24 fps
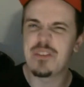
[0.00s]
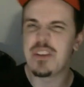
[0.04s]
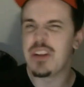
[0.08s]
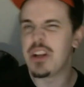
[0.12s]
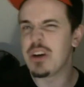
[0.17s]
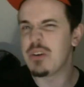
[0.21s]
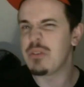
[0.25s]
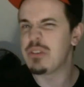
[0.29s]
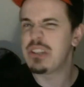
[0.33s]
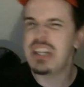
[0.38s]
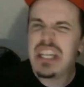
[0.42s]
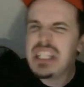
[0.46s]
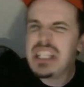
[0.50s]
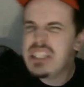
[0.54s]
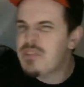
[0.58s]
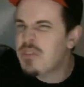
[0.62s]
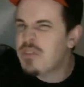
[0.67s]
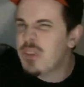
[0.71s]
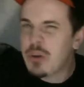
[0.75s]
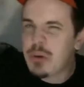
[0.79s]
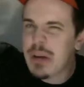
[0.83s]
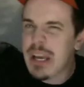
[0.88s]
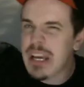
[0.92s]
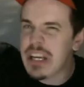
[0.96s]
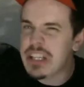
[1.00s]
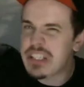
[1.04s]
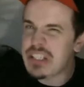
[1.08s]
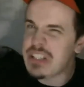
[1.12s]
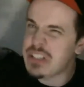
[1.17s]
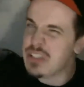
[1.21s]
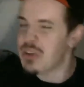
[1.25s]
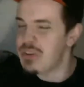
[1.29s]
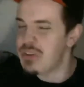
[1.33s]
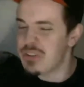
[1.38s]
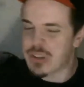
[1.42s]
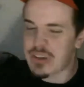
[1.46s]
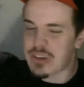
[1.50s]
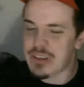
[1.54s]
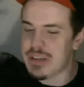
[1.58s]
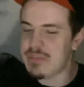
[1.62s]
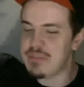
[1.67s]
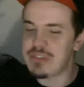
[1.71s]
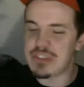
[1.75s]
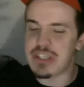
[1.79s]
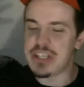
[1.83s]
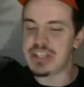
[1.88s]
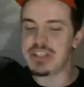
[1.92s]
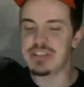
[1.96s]
You know, change of locations. Always good to have
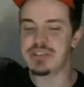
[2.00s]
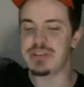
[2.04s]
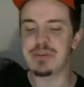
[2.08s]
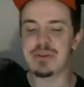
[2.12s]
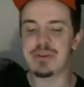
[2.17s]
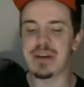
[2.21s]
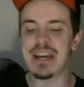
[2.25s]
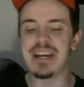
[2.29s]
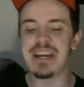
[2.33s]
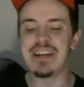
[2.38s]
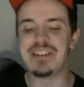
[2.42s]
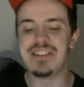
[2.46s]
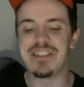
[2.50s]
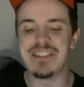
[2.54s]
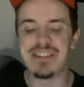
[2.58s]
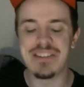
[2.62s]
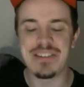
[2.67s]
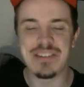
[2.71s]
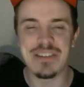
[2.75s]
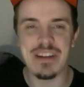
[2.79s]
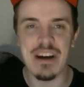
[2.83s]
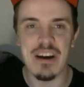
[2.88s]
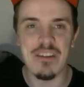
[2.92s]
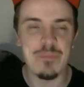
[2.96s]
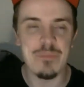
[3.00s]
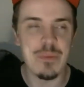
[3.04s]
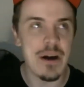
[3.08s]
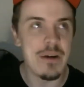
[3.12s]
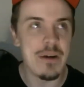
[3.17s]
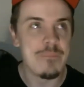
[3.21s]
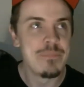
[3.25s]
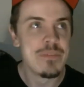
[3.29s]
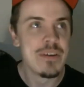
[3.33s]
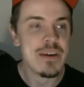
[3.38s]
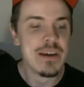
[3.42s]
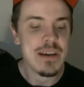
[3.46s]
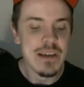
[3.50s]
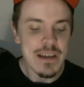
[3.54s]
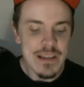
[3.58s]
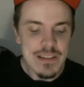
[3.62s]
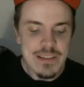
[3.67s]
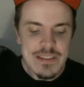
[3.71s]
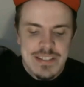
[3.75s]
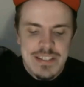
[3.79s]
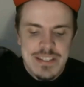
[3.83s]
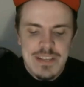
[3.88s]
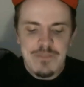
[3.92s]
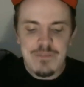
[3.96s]
a change of location and stuff. But
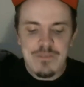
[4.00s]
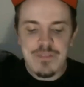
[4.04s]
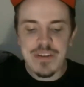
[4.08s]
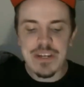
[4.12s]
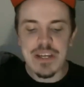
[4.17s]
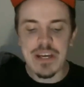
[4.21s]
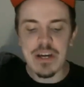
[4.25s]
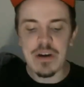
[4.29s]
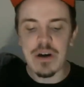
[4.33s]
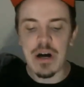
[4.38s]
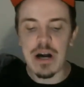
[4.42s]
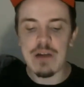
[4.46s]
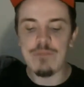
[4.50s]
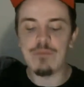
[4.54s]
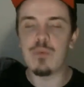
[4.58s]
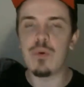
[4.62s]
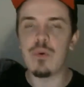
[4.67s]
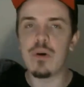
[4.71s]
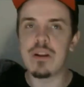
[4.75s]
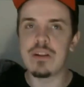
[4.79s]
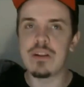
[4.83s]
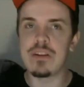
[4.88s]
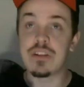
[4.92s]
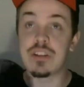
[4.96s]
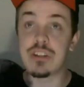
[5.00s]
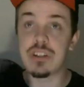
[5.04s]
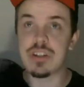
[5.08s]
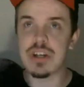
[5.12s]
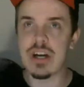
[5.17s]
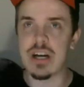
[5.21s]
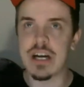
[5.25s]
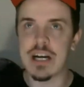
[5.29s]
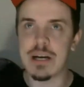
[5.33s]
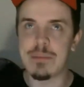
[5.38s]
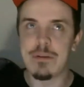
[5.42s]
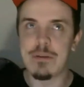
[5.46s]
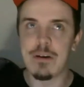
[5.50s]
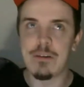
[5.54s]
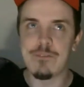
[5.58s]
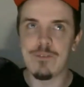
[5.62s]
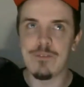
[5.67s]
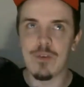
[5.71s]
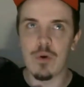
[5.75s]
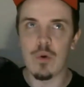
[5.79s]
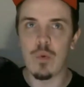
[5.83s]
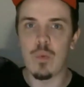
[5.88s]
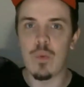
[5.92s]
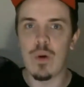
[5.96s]
this is a video I've wanted to talk about
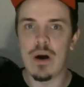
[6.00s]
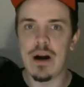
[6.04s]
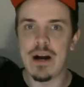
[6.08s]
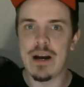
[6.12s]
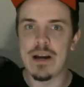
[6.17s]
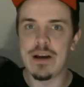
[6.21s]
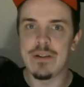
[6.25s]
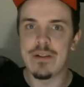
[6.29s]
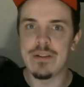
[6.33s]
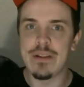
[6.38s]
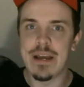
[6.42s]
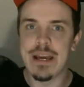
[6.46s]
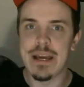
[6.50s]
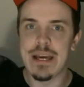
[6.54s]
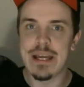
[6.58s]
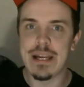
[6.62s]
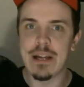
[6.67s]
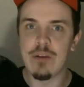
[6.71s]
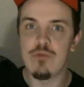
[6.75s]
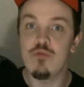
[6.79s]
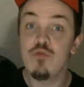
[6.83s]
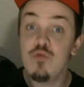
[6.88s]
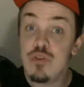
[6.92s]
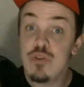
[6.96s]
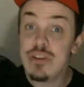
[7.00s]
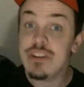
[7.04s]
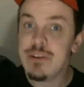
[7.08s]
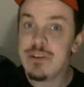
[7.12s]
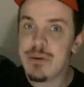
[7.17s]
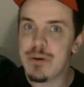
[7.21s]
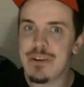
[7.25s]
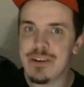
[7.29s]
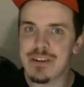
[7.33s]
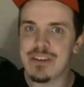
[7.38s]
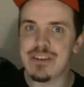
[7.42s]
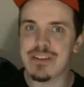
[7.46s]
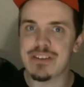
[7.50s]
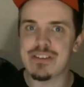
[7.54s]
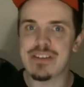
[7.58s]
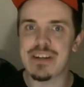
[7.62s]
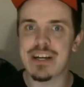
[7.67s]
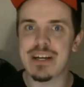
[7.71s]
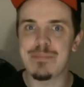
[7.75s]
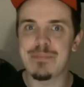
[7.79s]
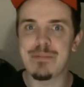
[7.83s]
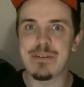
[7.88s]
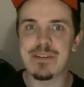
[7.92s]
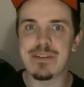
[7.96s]
for a while, and I really wanted to
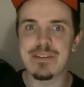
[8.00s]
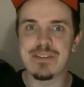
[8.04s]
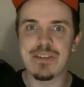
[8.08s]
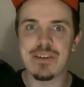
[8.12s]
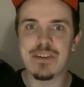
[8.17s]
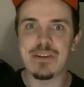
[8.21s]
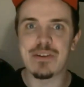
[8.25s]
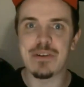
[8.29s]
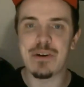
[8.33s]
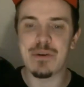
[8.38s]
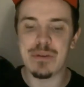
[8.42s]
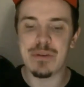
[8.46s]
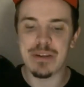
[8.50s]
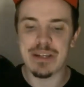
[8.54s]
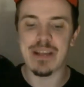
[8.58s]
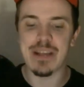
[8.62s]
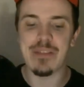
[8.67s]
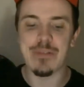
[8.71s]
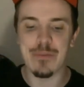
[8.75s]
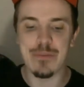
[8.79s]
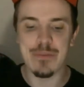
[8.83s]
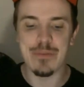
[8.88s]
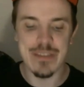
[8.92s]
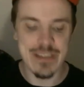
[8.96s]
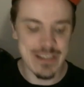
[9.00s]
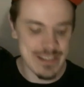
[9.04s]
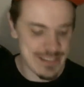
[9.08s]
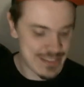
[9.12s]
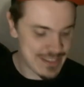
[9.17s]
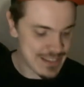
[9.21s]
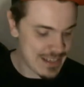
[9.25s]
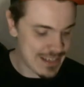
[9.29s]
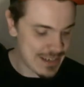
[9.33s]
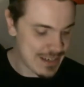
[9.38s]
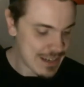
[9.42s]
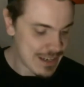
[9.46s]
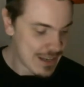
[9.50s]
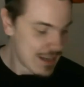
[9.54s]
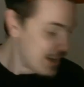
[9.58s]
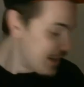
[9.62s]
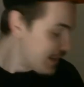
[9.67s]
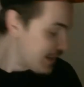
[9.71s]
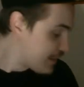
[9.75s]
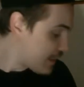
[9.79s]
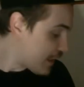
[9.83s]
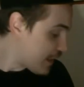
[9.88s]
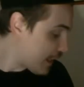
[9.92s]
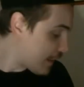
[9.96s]
talk about it, so I want to get through this and
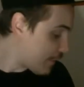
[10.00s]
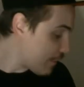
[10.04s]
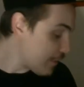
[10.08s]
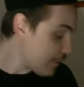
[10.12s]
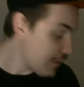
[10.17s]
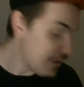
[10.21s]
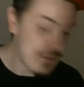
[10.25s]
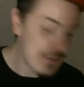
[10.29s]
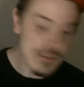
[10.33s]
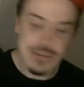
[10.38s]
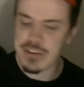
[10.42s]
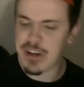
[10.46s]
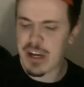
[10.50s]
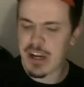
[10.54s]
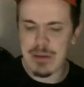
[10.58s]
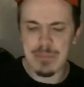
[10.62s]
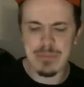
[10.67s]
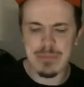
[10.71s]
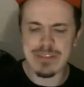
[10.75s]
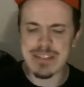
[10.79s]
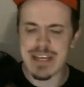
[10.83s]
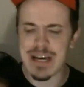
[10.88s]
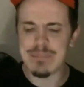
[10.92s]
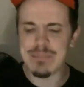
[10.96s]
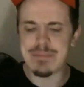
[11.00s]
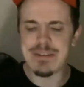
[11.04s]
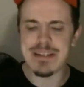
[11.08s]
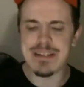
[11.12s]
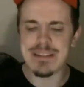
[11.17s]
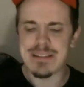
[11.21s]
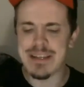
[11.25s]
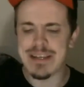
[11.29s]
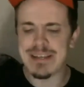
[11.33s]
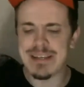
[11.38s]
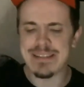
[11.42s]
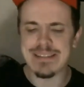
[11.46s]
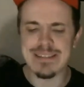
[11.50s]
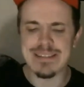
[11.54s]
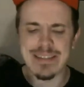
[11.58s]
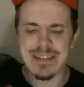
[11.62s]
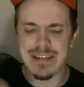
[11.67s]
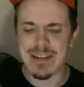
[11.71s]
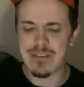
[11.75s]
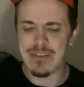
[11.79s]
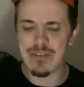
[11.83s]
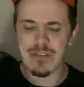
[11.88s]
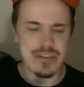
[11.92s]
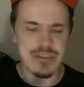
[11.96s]
talk about it. There's a couple top 10 lists and
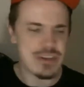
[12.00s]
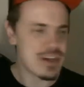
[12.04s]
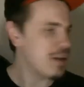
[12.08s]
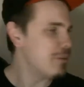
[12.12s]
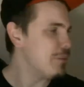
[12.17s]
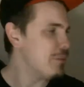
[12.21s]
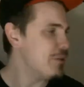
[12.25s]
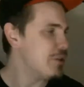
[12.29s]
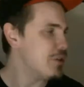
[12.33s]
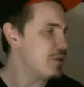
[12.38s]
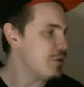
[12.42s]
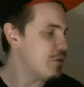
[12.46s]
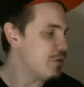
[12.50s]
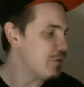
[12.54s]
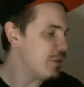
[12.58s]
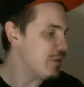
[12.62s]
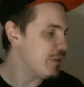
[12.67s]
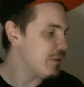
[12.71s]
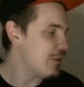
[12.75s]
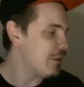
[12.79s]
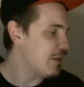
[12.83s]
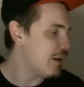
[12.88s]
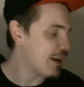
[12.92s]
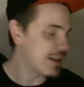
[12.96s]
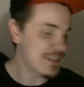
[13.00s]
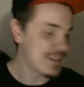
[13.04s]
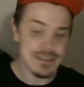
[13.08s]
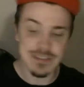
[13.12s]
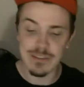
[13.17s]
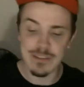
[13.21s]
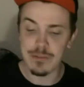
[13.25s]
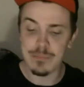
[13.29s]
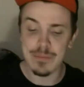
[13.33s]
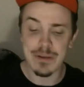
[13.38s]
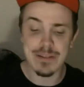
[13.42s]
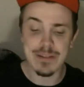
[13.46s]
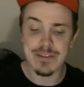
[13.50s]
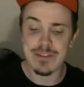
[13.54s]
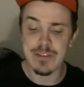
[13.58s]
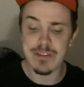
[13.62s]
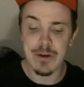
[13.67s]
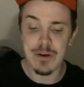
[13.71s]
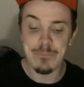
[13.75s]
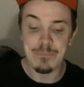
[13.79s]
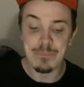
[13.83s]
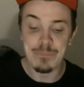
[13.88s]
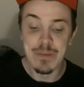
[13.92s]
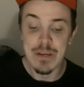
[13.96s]
other shit I'll be doing in the next little bit.
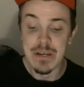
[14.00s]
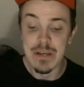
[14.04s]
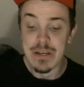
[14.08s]
So,